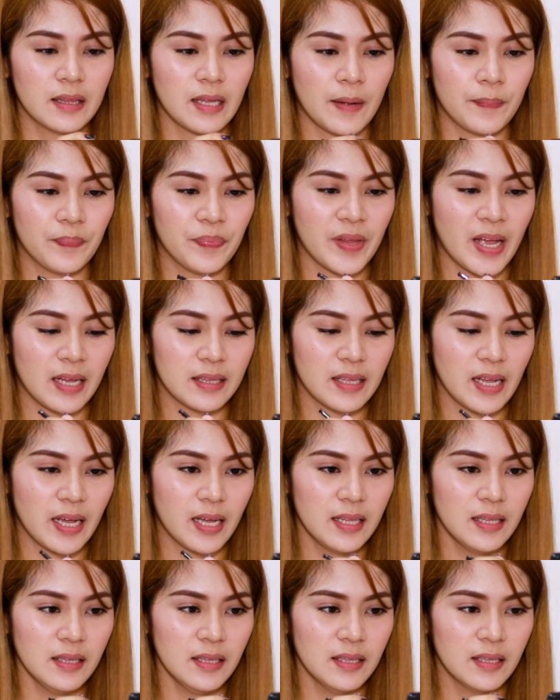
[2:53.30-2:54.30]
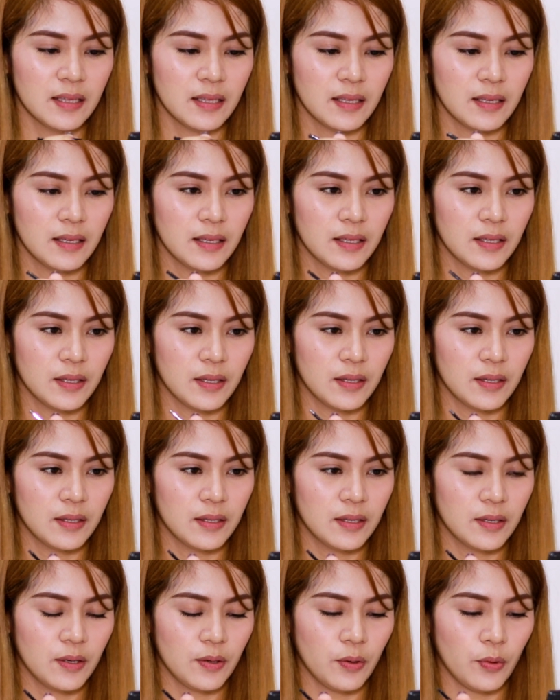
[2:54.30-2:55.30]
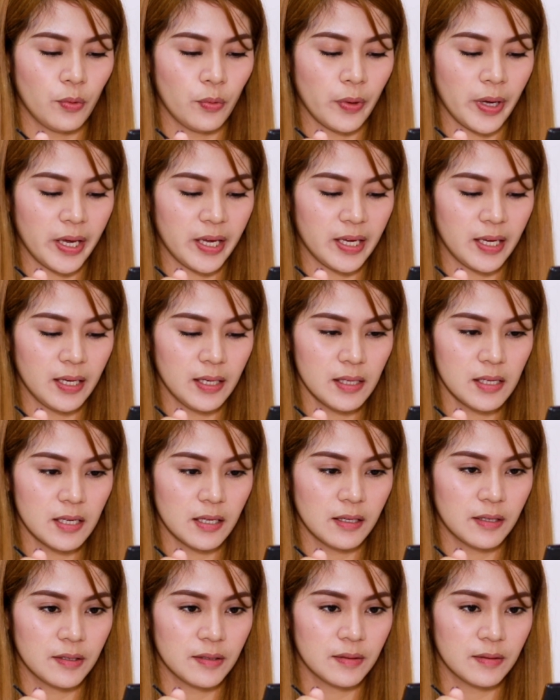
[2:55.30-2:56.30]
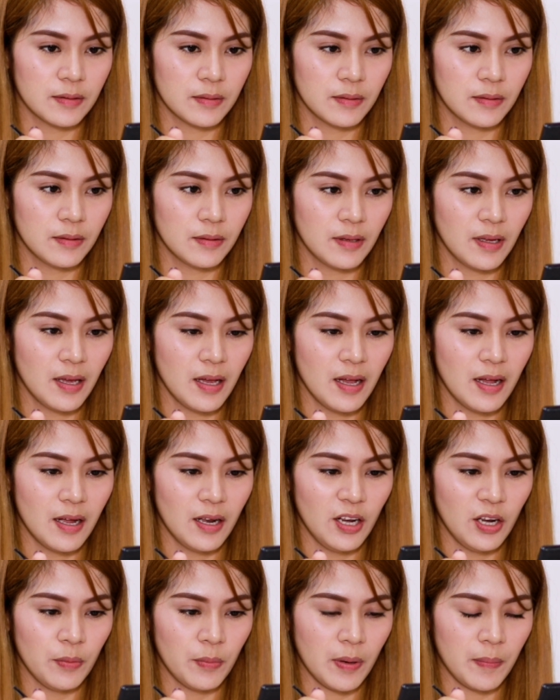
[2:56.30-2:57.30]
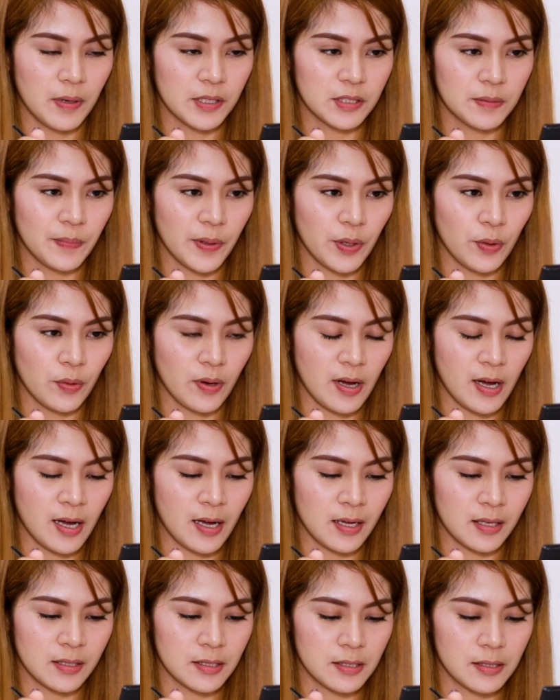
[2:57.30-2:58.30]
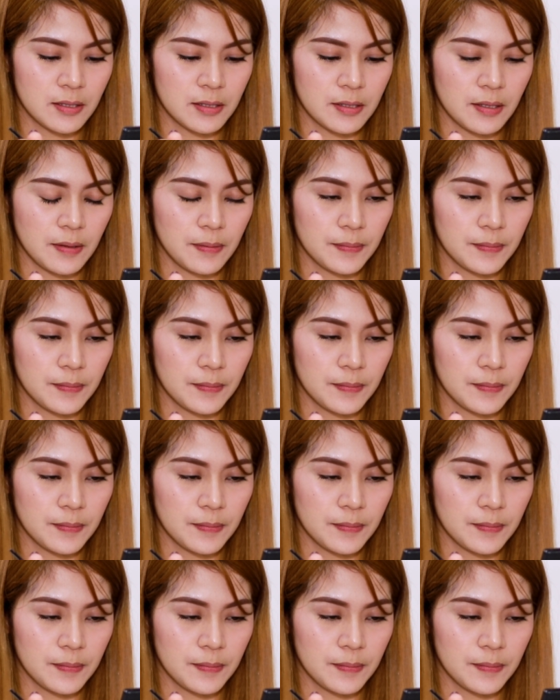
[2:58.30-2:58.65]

Tap natin. Wait. Lumabas pa yung ads.